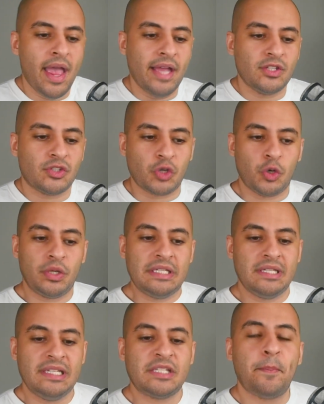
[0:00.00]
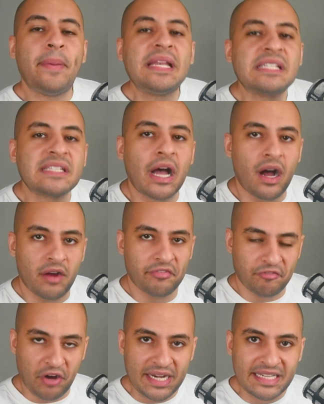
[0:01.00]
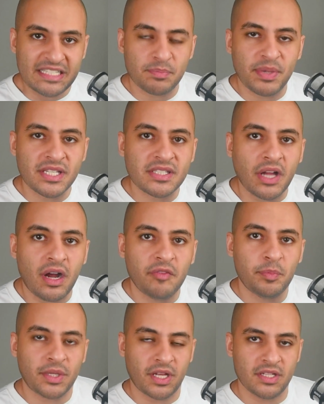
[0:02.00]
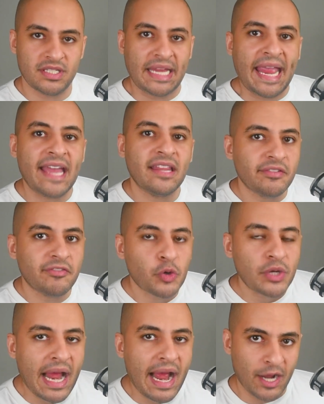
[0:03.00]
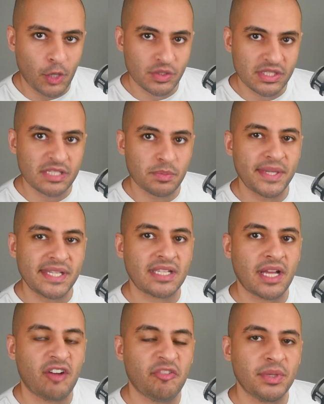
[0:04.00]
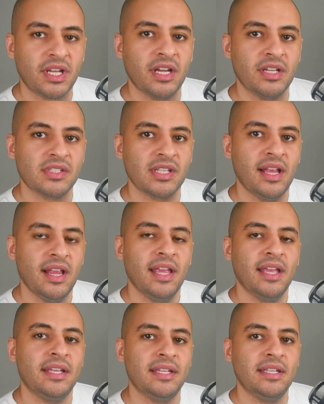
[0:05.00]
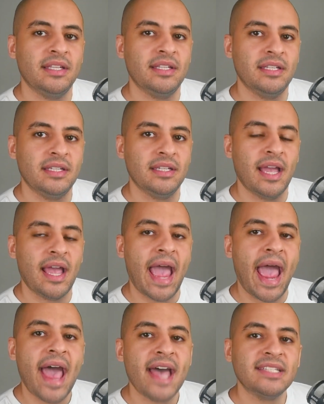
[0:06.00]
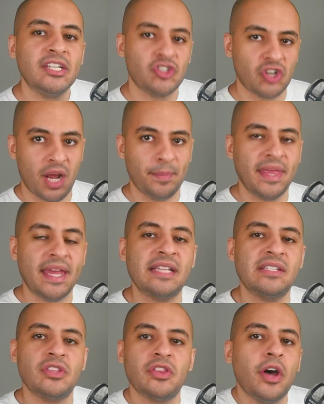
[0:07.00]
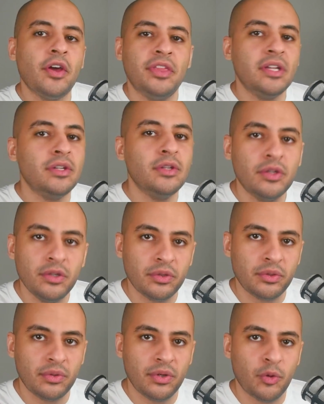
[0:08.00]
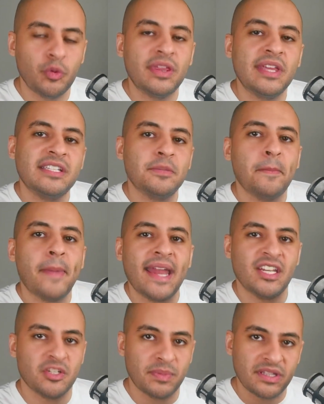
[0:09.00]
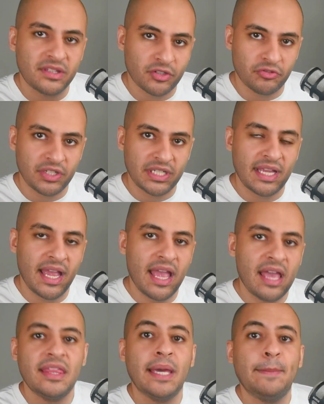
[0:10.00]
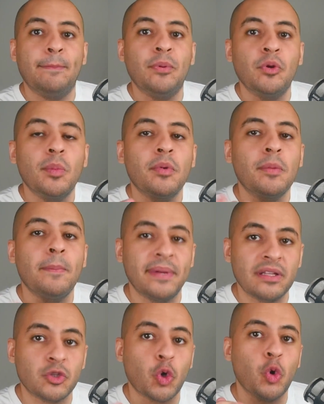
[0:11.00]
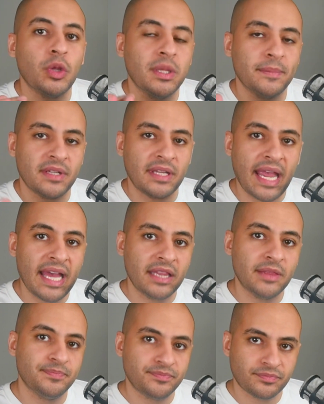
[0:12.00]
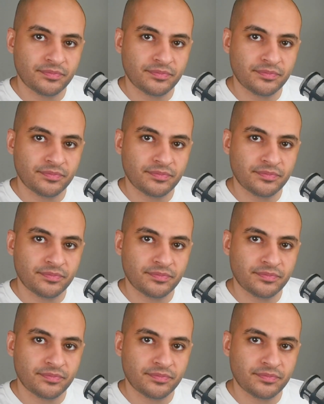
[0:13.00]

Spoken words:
And so he's pissed off, right? He's pissed off because he can't afford a house. He's pissed off because he has a job that has nothing to do with his management degree that Boomer Bill told him to get.